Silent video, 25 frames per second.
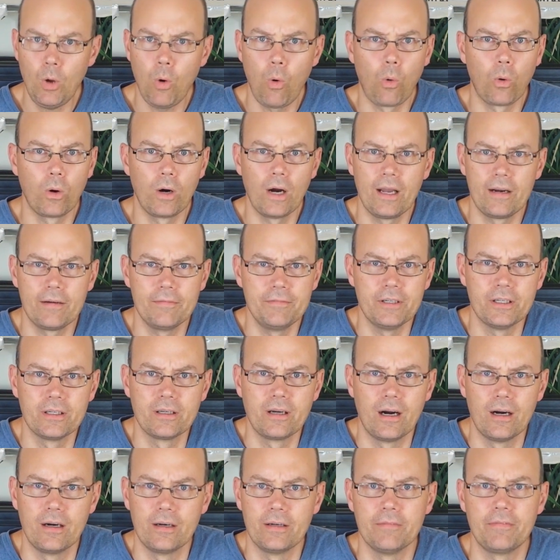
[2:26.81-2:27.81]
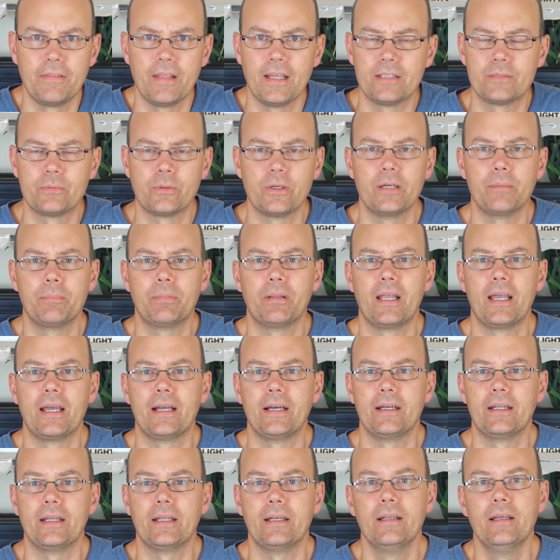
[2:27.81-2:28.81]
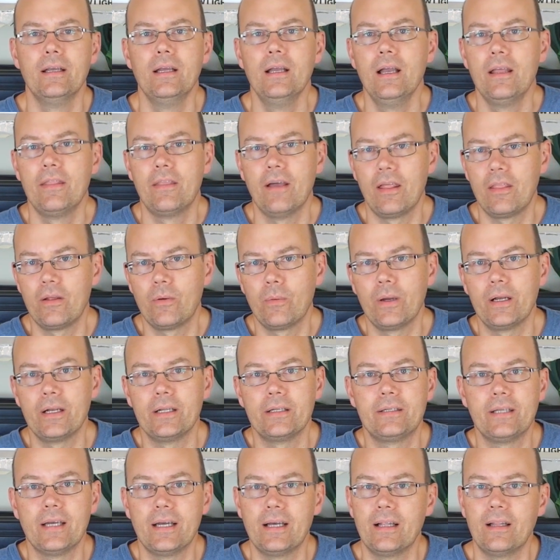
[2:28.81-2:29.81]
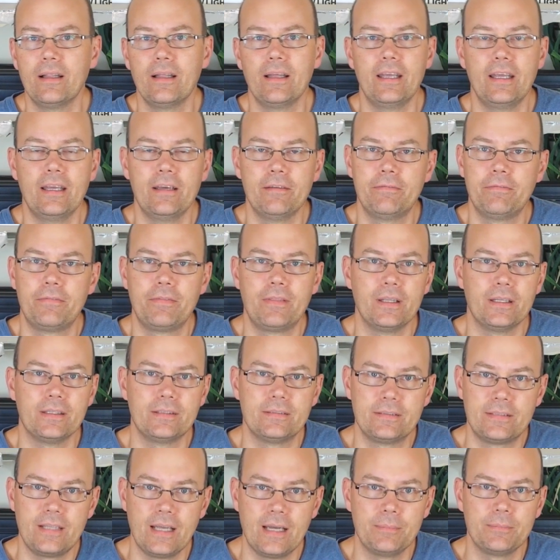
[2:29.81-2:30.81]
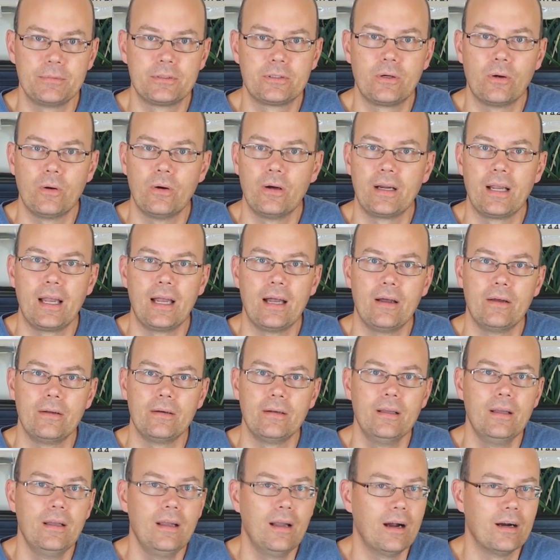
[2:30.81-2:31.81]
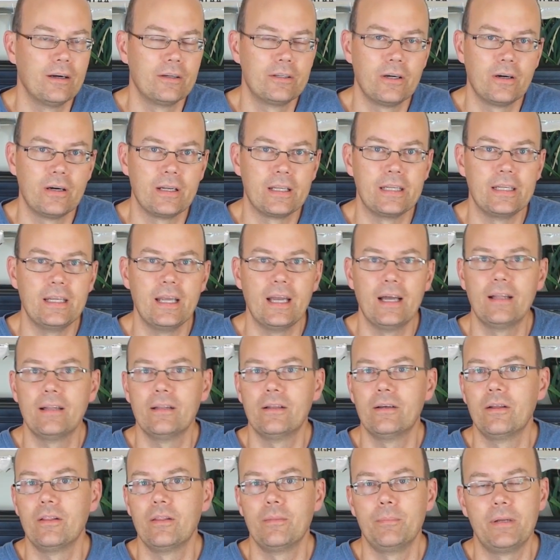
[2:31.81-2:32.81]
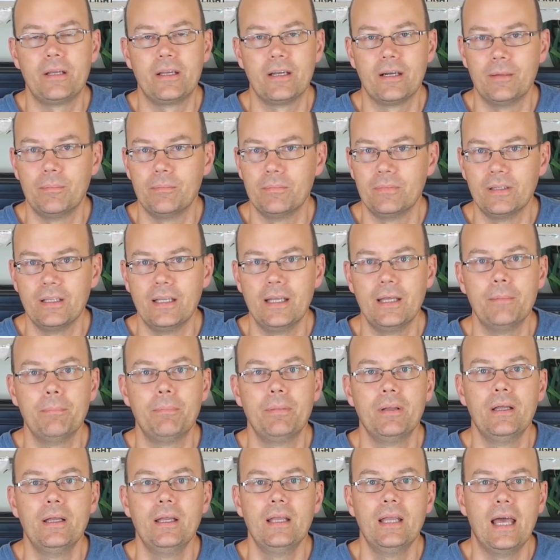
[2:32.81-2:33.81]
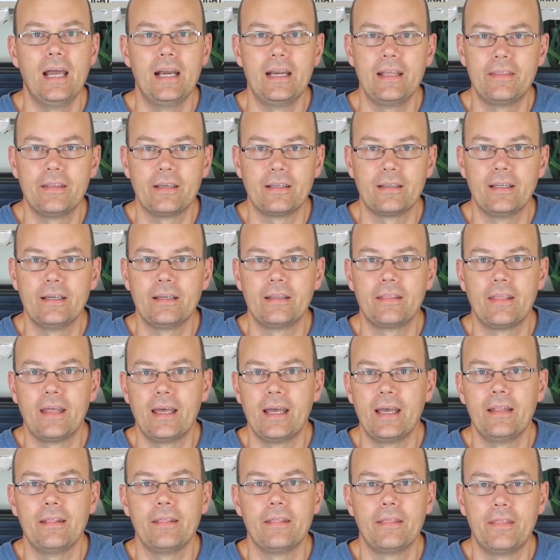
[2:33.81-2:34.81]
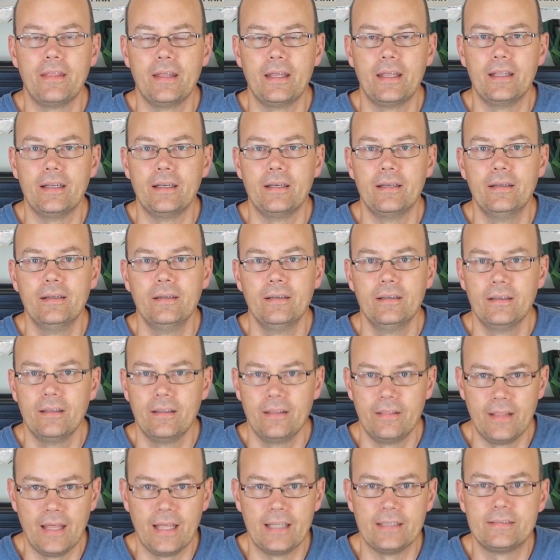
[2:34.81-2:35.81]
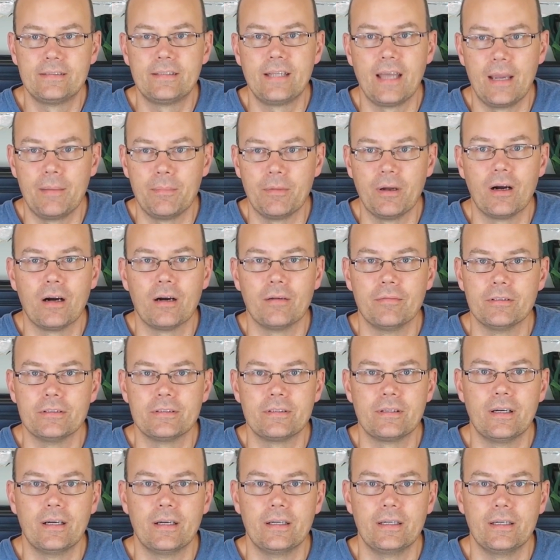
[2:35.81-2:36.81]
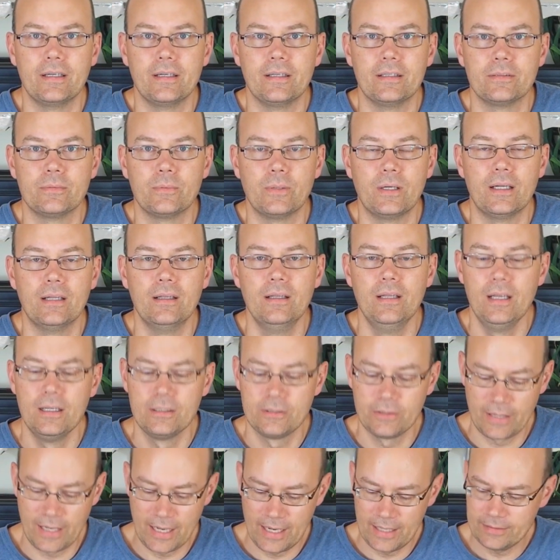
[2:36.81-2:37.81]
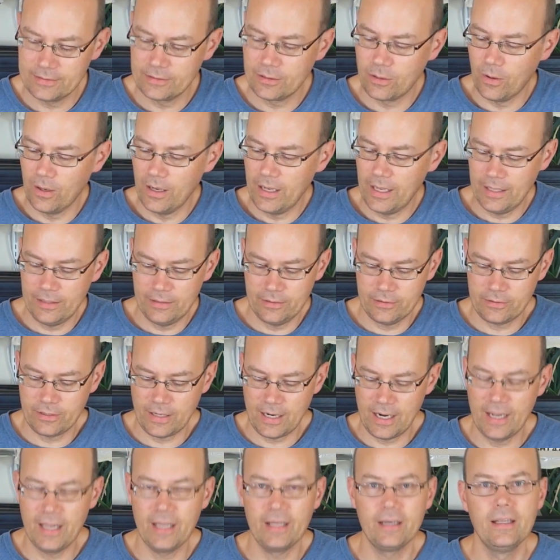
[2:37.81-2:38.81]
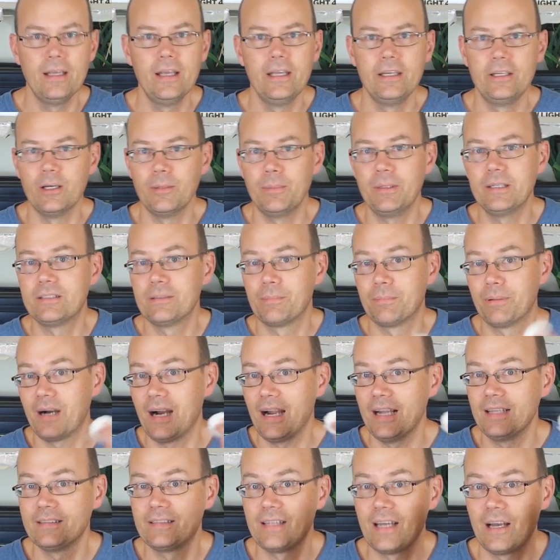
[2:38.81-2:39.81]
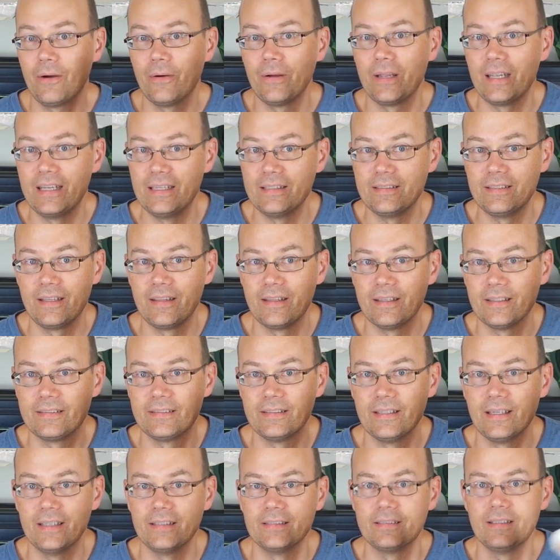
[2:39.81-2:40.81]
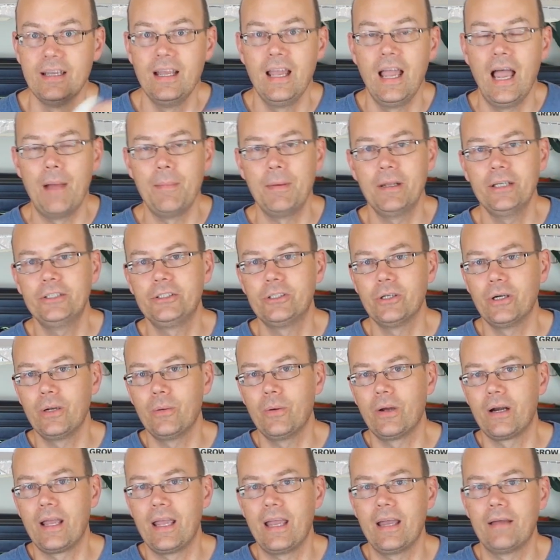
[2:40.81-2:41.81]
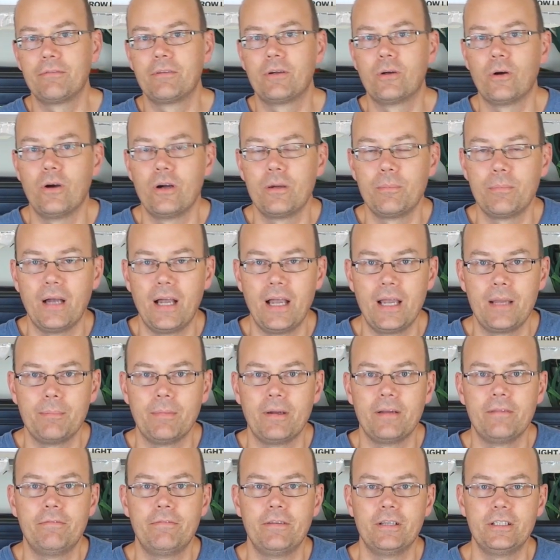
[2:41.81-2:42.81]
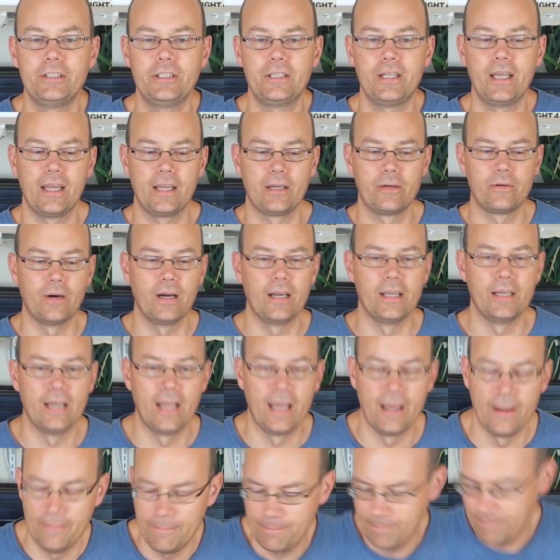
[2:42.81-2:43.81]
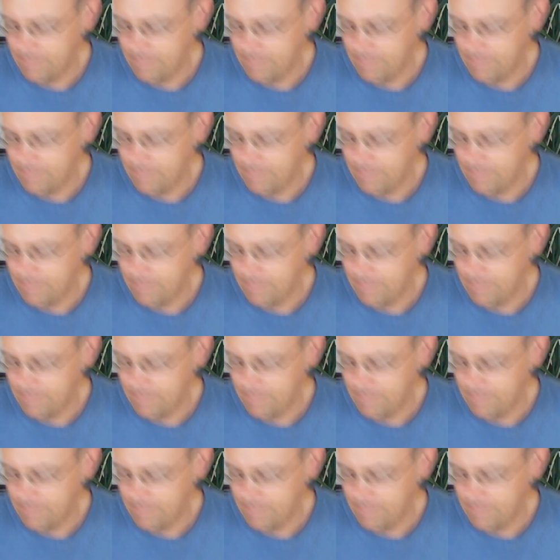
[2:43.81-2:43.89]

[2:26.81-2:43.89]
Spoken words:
or out of your garden if that's where you planted it. The other way to tell if the stems growing out are turning yellow, they become limp, anything like that, then that's time to harvest the onion as well. So guys, go ahead and try it. You'll be surprised how easy this is. I'm going to show you what I have growing behind my fish tank right now.